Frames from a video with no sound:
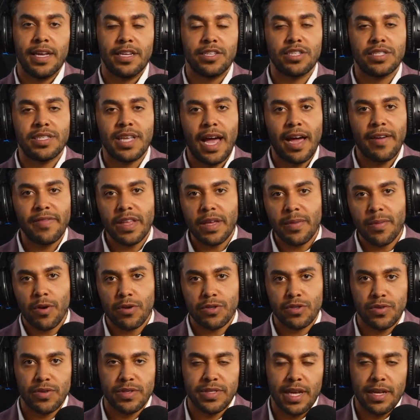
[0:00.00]
It's just to have the
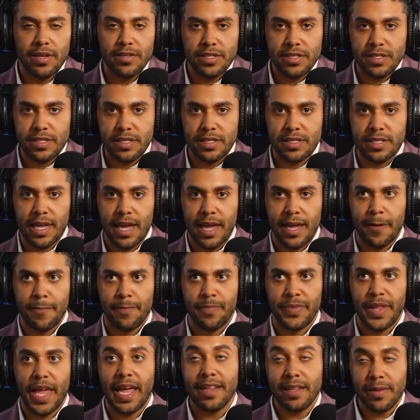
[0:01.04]
emotional intelligence to say,
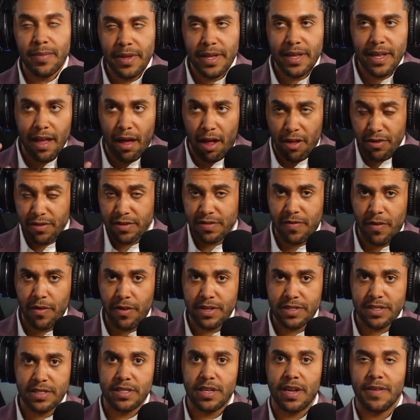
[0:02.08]
and to be others
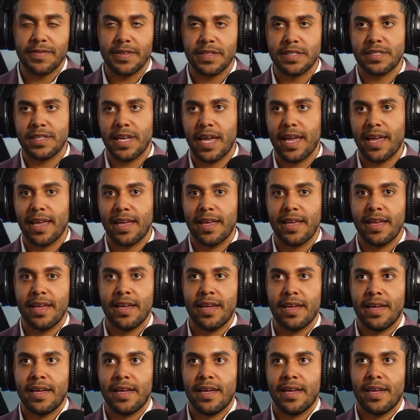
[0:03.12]
focused enough to say,
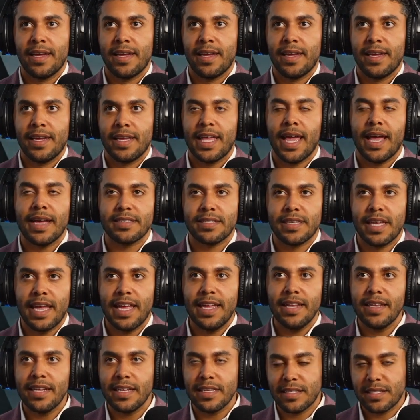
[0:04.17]
yes,
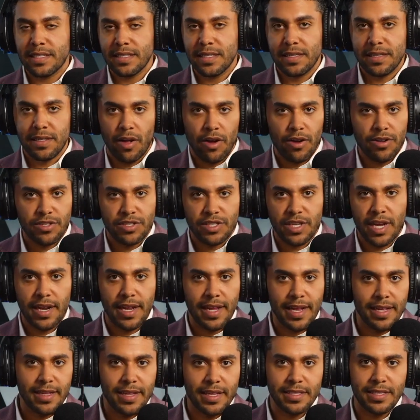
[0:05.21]
in this large
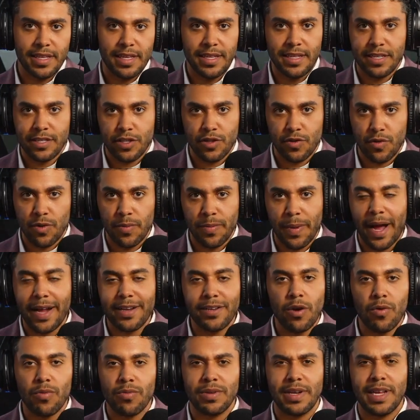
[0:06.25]
setting, in this group, I
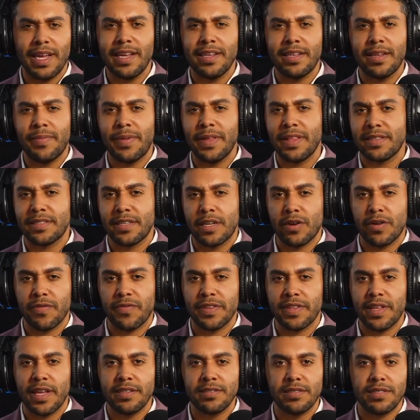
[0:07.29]
don't need to be the center
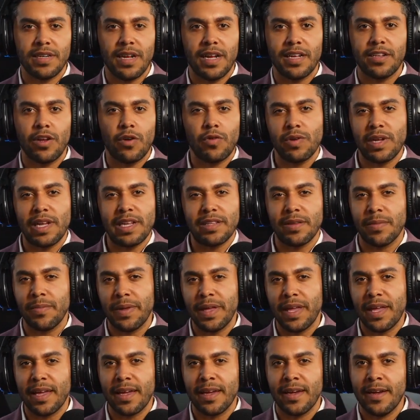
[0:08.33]
of attention. I don't need to
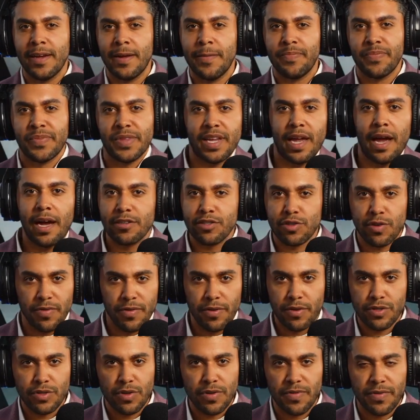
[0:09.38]
be
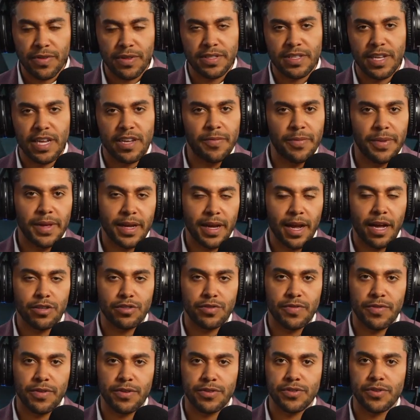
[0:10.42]
controversial for the sake of being
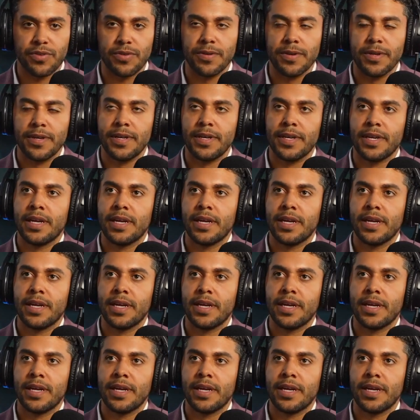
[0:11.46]
controversial.